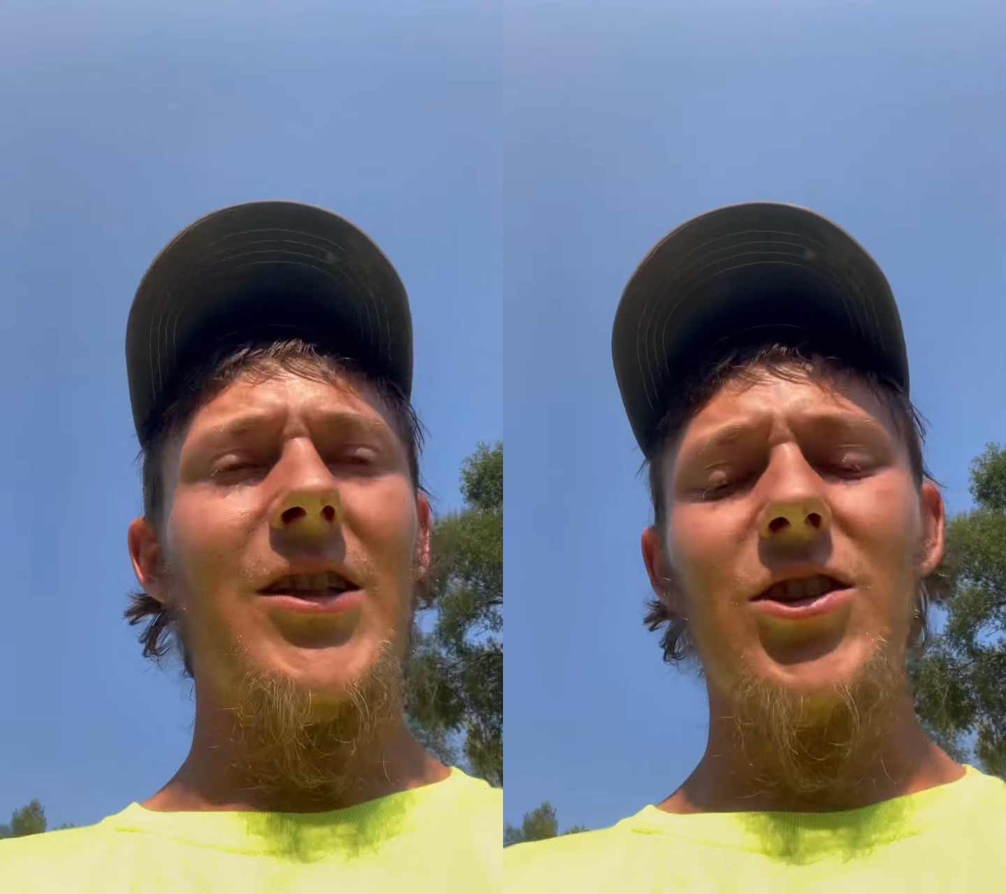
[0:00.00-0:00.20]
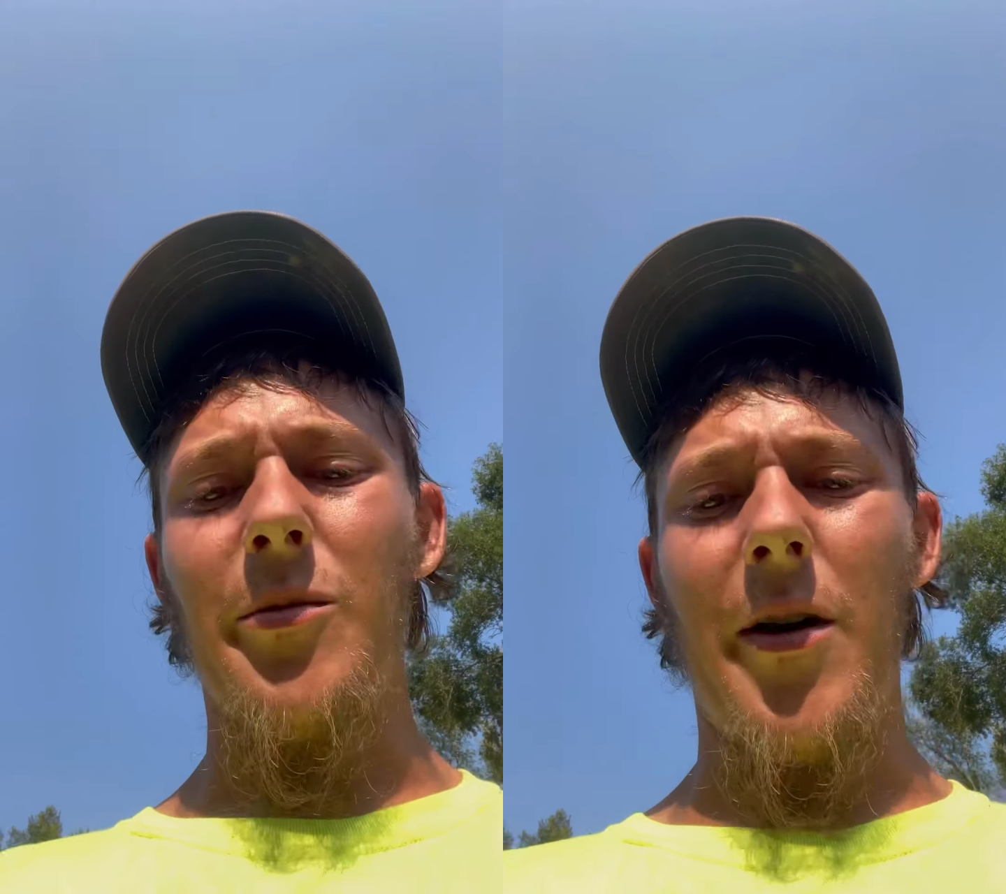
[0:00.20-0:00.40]

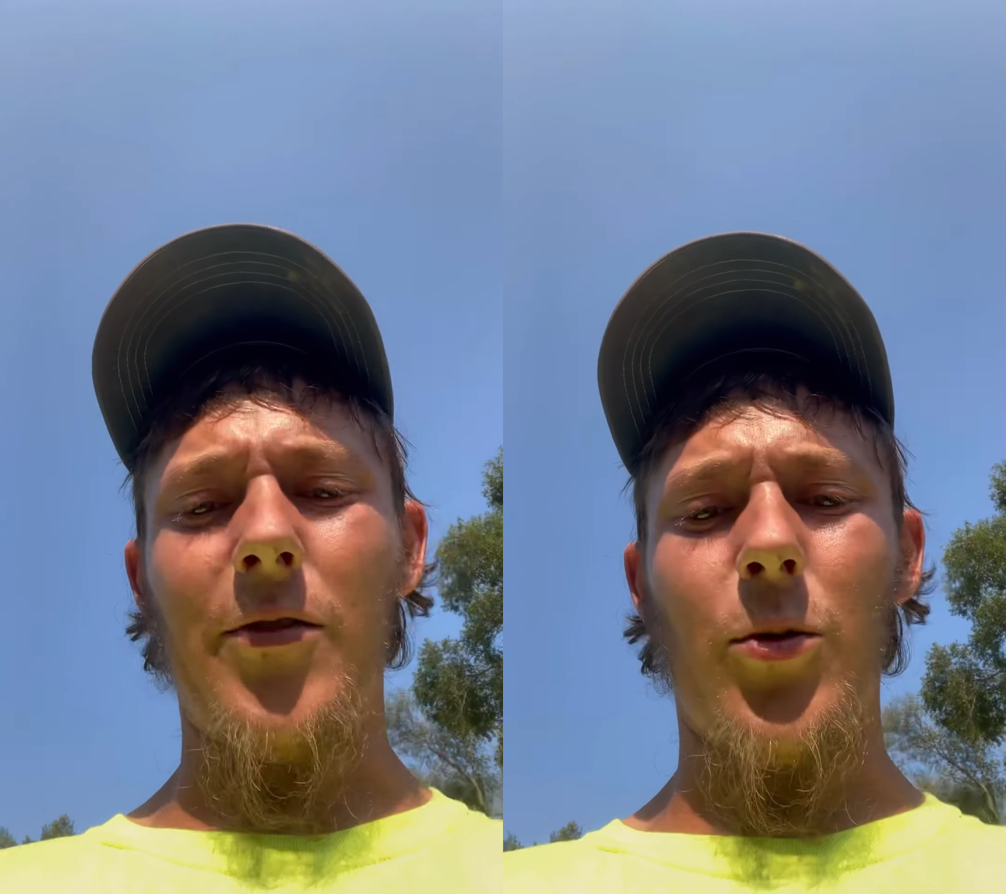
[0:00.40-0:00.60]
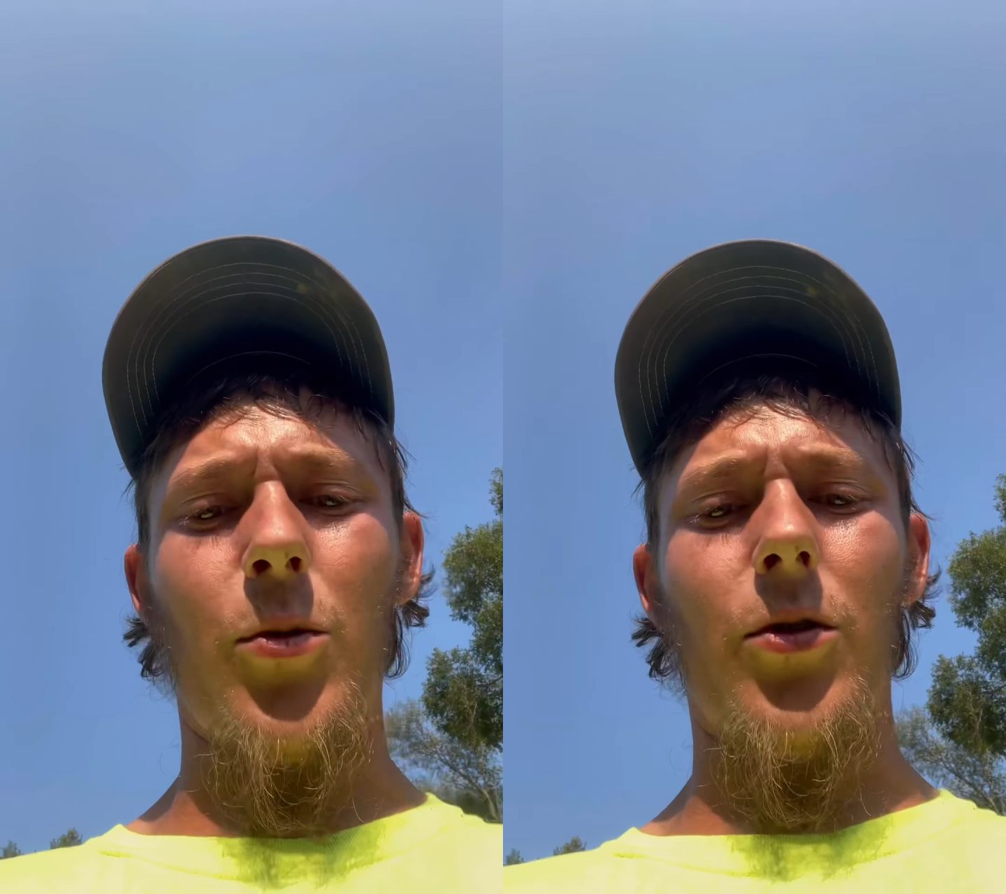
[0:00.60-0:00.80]
going to have
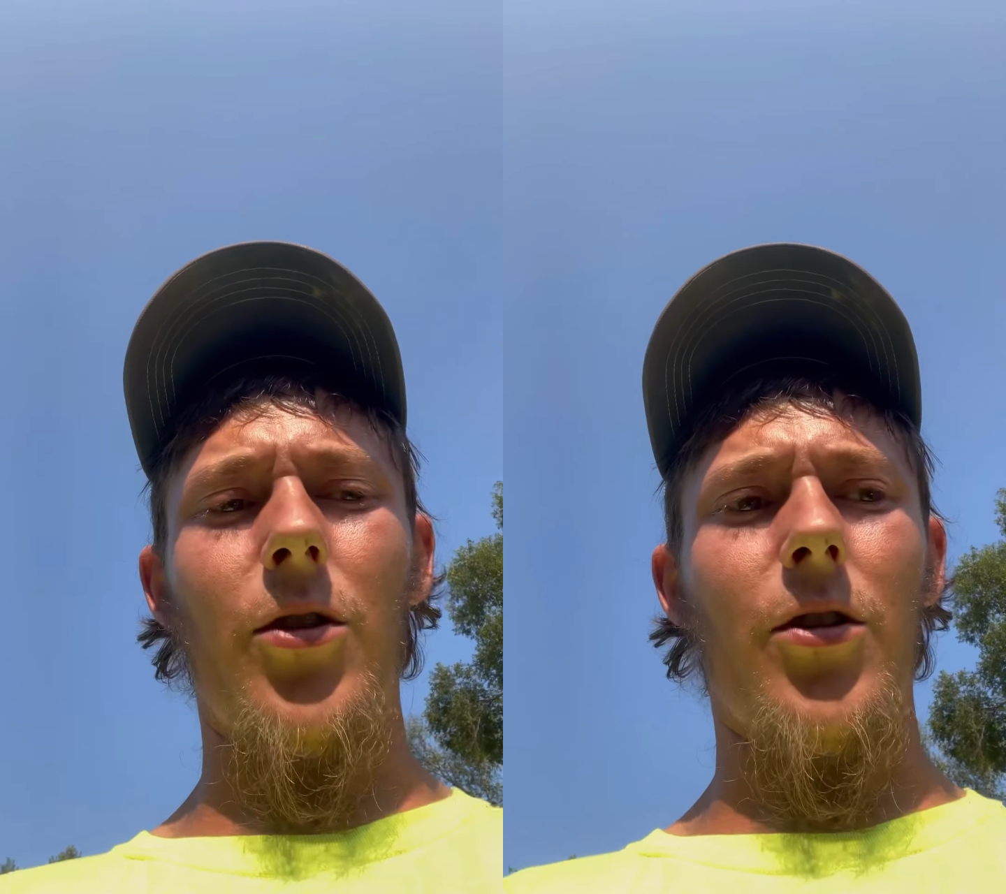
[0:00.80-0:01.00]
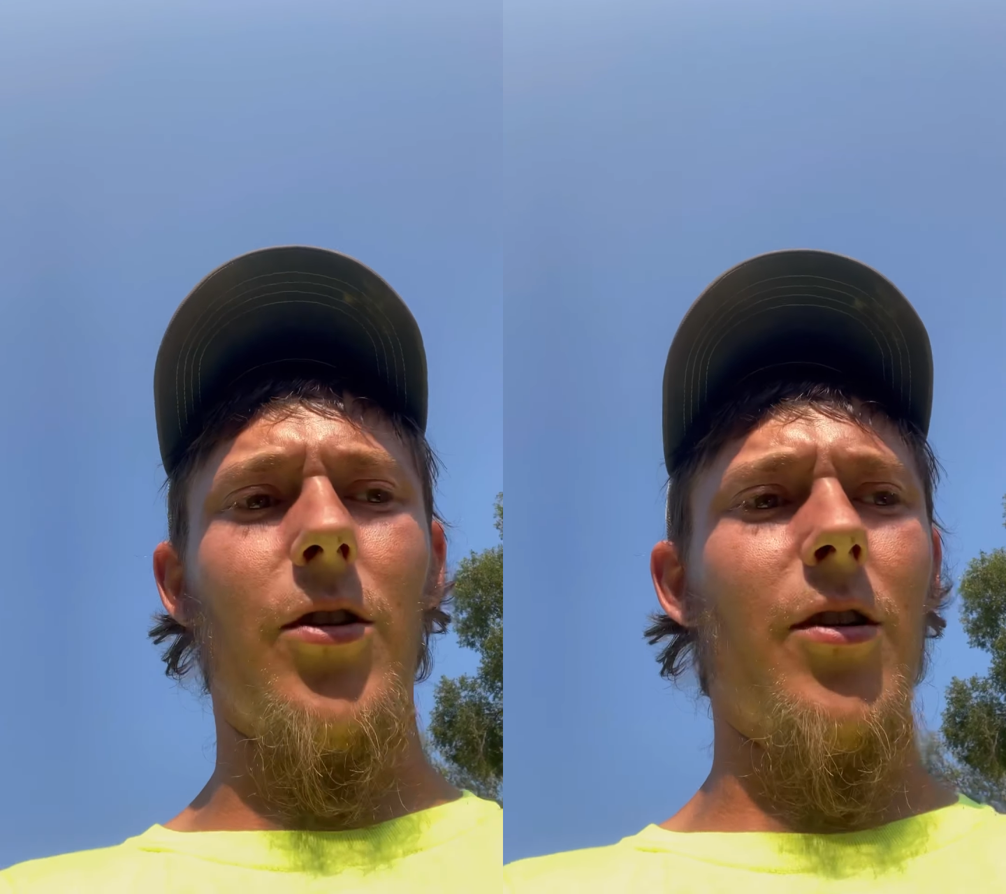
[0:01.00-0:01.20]
to
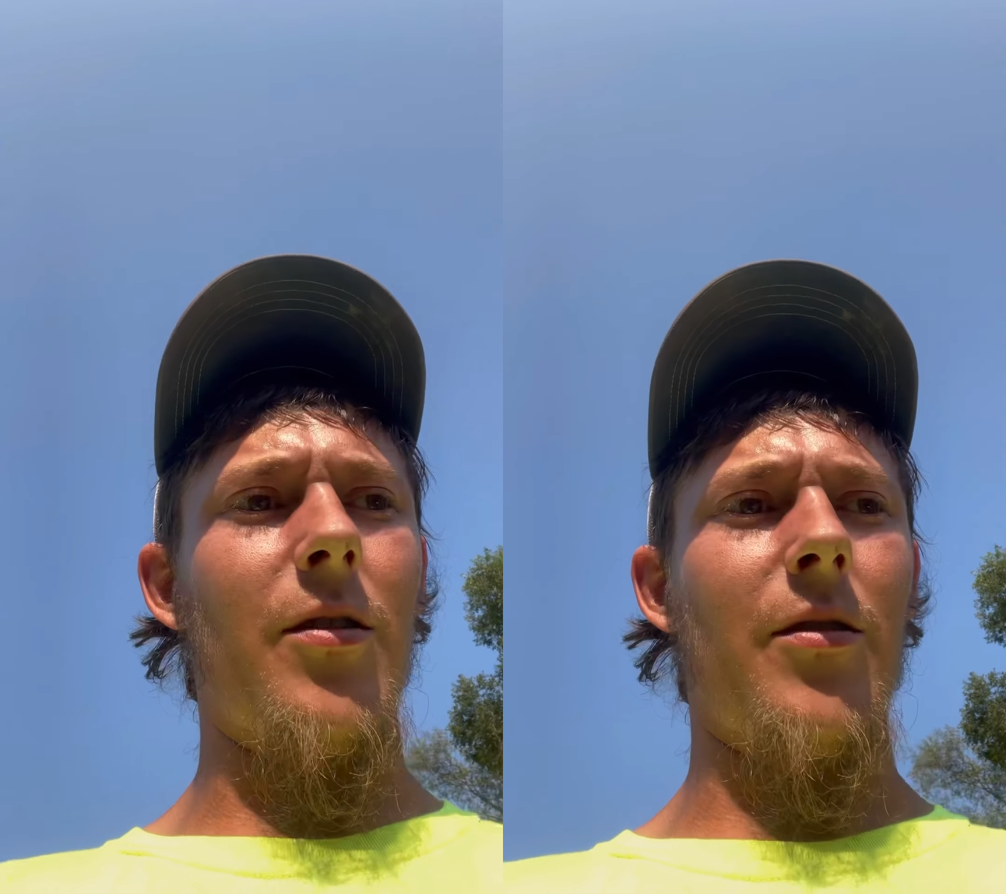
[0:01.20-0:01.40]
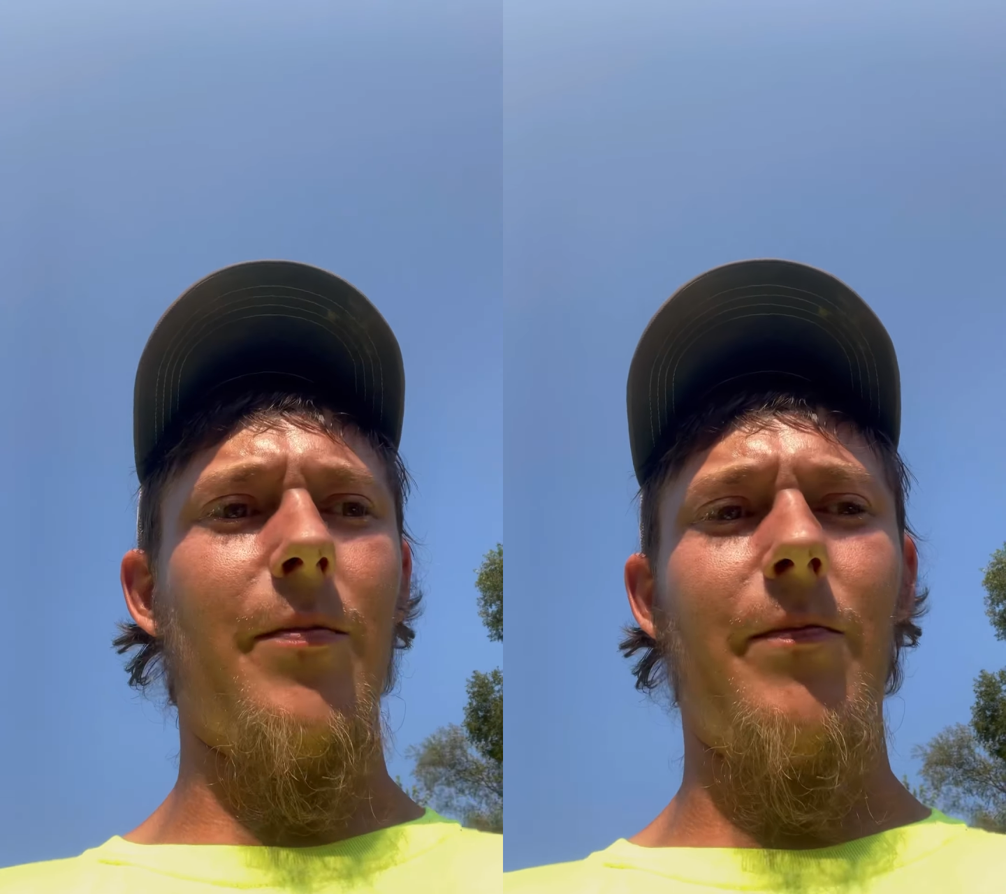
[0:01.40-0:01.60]
order
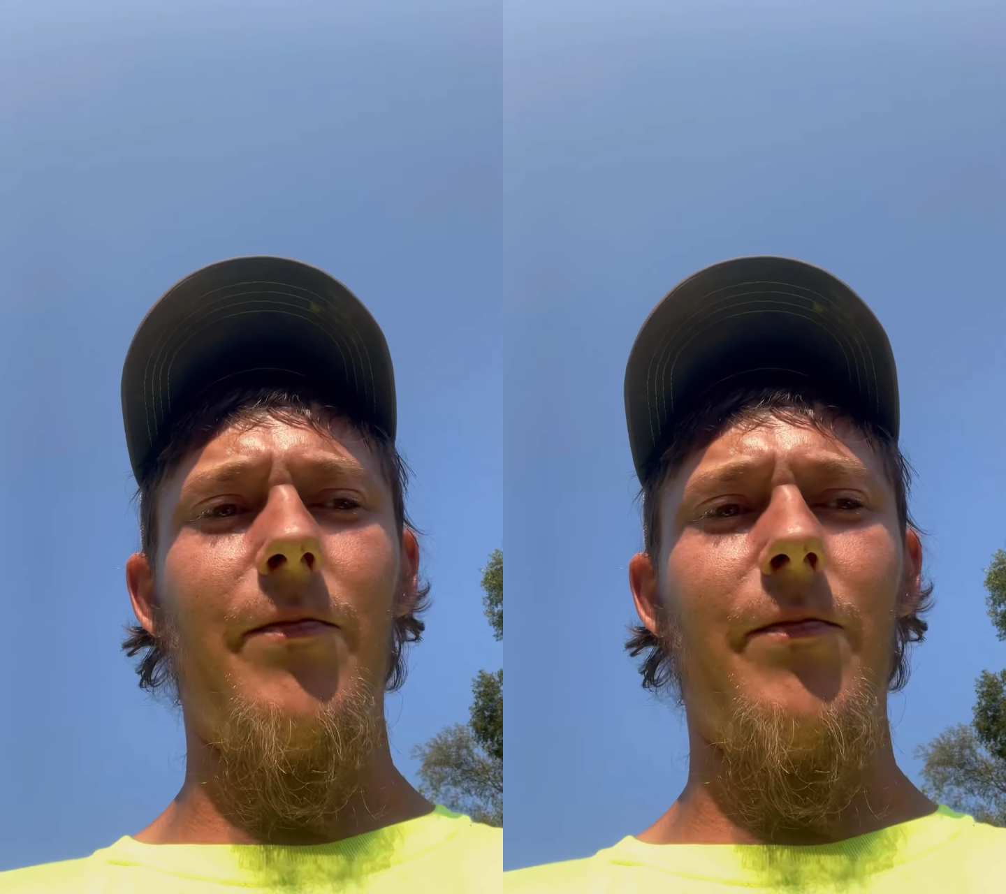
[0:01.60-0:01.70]
a